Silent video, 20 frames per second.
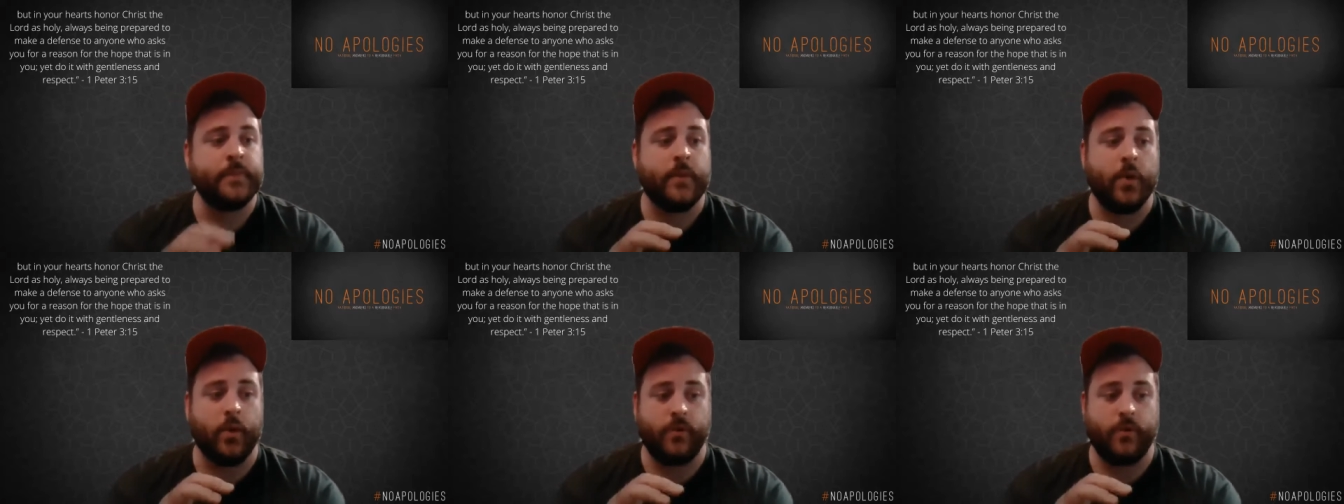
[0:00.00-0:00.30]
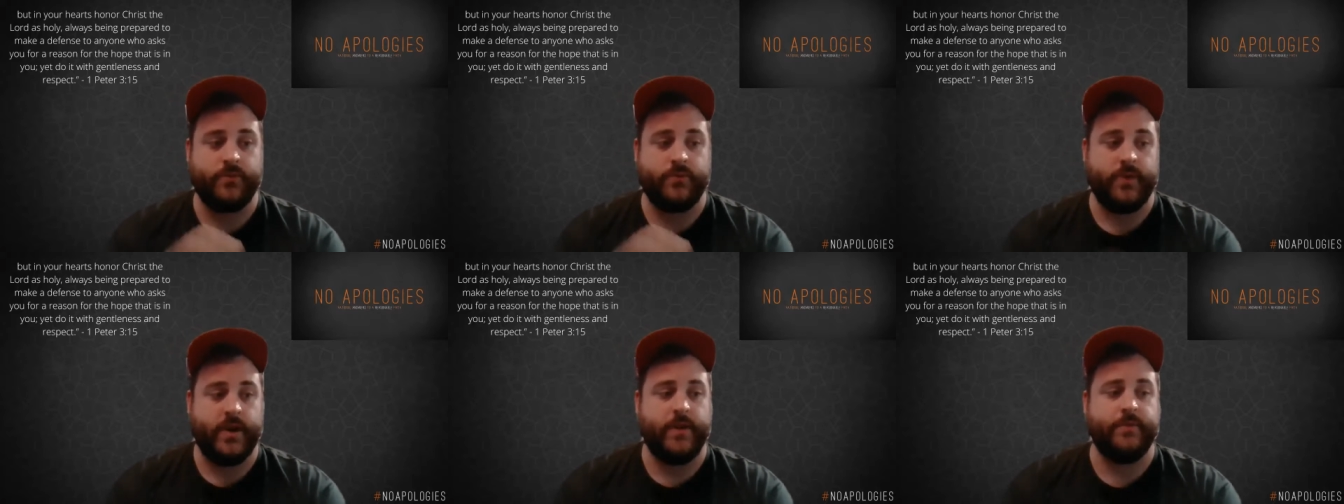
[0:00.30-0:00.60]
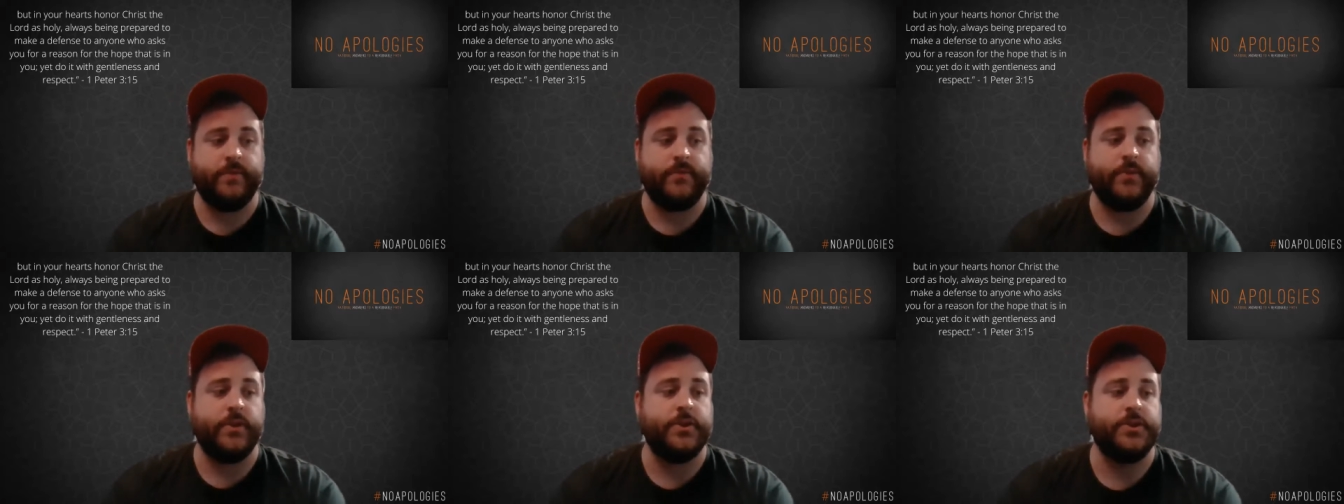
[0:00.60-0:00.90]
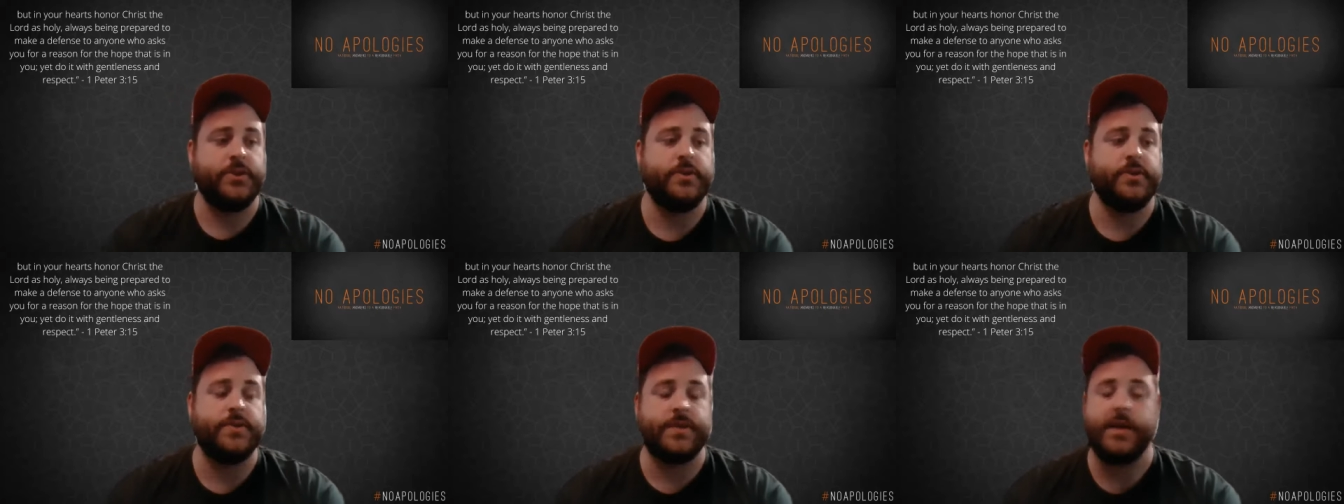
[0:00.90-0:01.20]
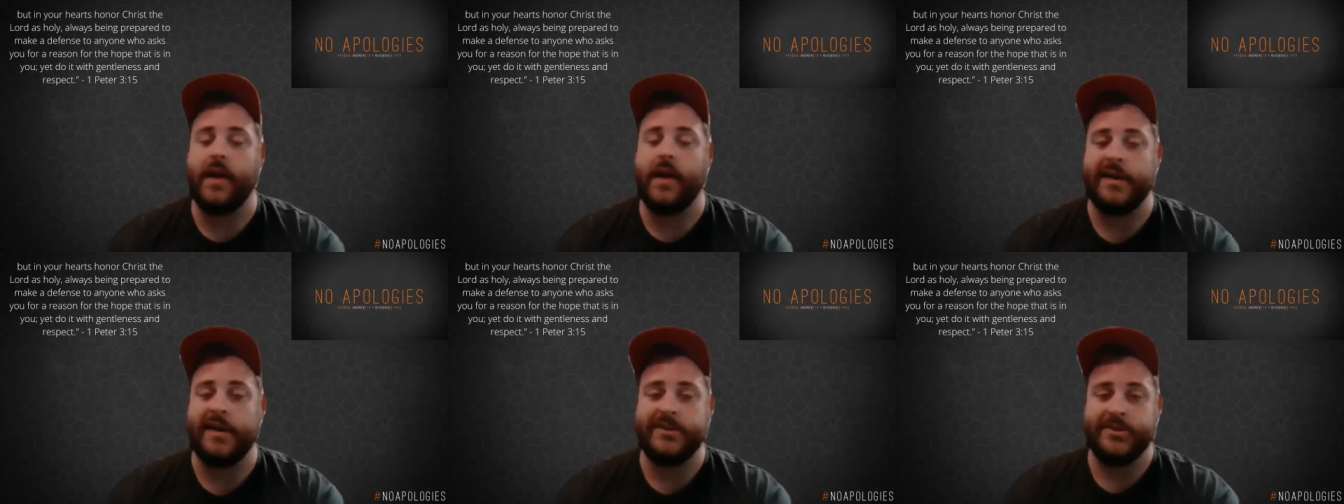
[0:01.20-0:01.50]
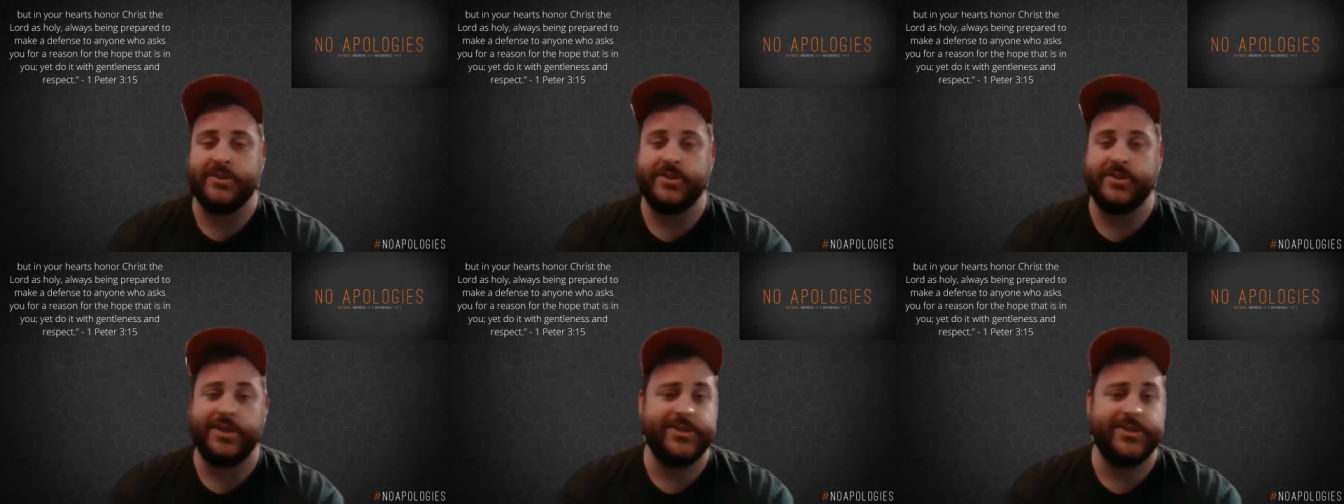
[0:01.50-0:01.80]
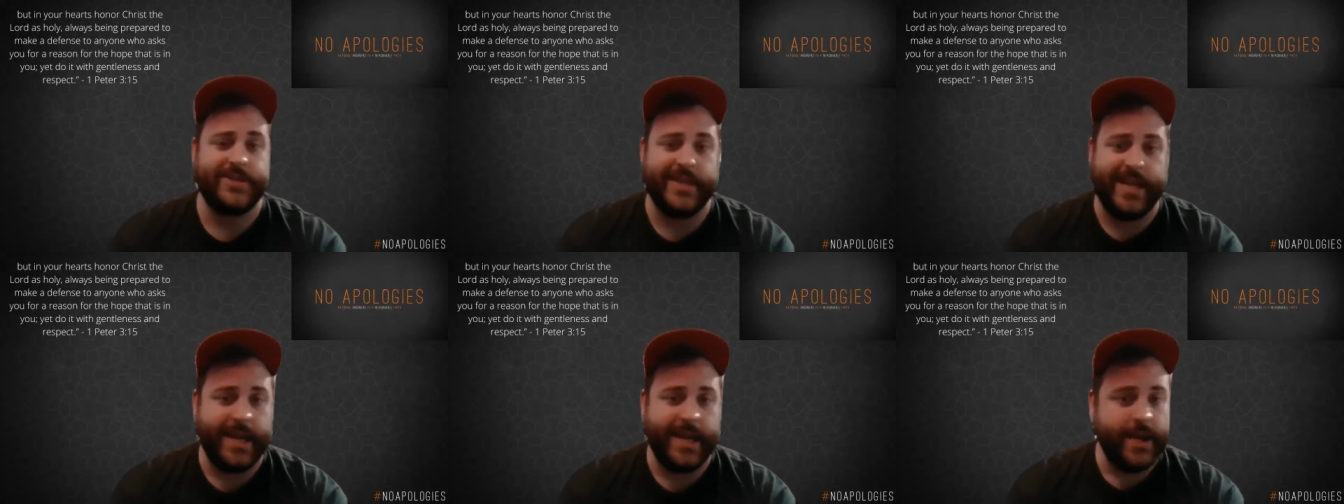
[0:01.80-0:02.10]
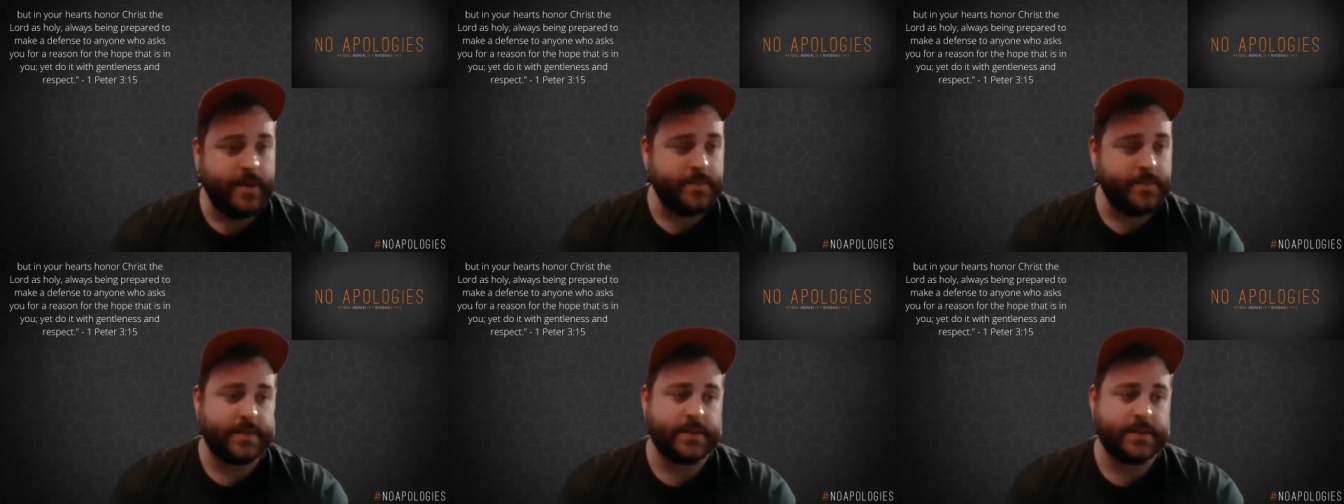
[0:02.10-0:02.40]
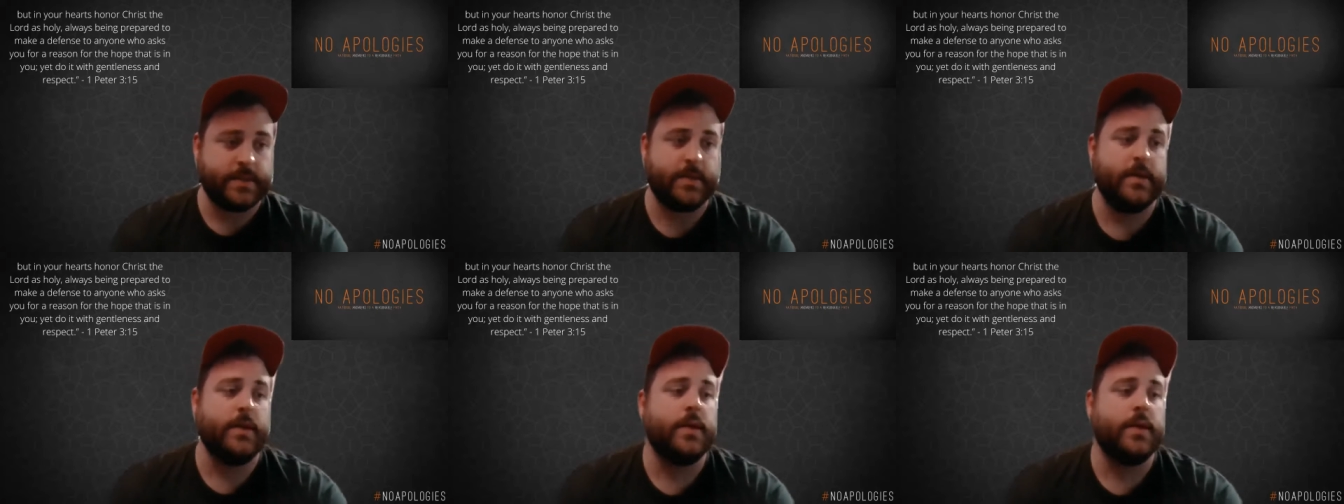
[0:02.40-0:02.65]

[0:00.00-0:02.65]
or freedom for the Jews in concentration camps